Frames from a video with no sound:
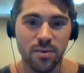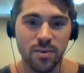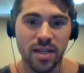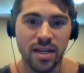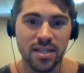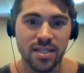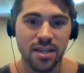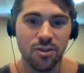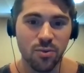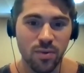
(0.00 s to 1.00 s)
and realize
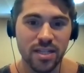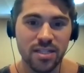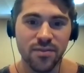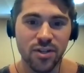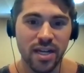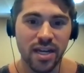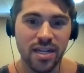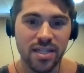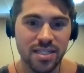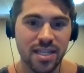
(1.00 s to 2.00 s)
that the rest of your day
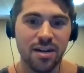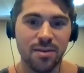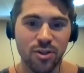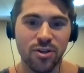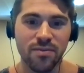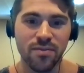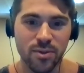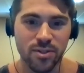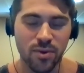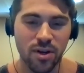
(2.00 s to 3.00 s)
is set up to look for
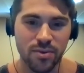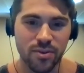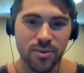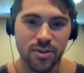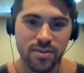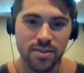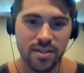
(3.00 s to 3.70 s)
what's wrong with the world.